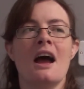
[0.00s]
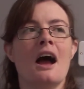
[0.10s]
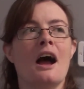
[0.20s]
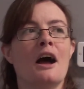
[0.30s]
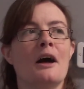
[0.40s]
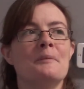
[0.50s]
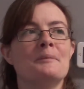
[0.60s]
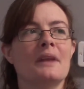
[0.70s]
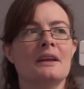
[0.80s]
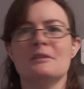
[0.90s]

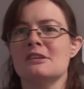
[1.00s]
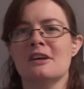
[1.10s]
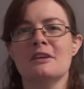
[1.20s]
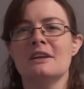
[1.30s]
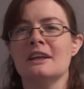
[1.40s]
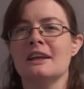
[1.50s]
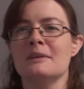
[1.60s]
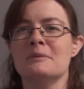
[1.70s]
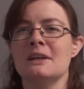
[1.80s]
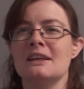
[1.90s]
And it was totally
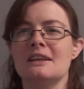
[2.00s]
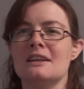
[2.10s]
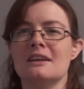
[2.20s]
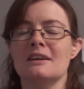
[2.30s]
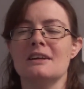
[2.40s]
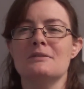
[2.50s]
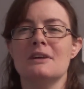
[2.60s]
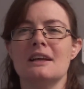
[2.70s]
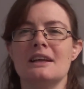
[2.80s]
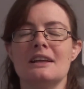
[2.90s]
him. He
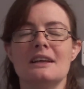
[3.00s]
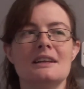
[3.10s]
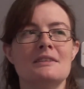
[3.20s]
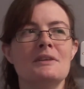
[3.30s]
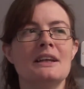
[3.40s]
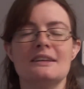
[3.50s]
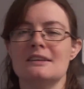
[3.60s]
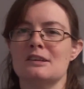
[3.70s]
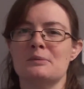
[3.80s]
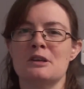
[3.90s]
really
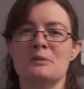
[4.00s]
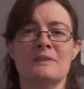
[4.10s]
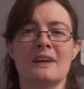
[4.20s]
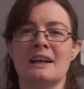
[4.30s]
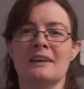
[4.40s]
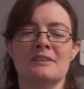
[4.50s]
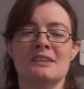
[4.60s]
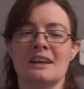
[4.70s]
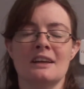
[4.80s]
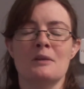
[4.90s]
did just push me off that cliff and
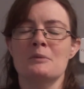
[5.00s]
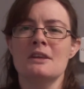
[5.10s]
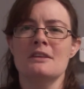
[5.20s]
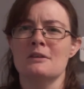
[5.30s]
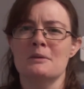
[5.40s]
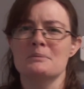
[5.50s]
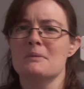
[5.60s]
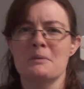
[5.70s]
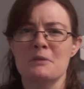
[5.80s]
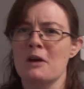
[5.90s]
say, I'm with you,
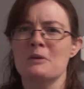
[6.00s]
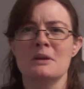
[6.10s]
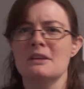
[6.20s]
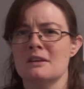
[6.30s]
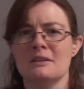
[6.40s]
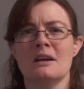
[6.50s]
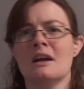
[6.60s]
I'm going with you.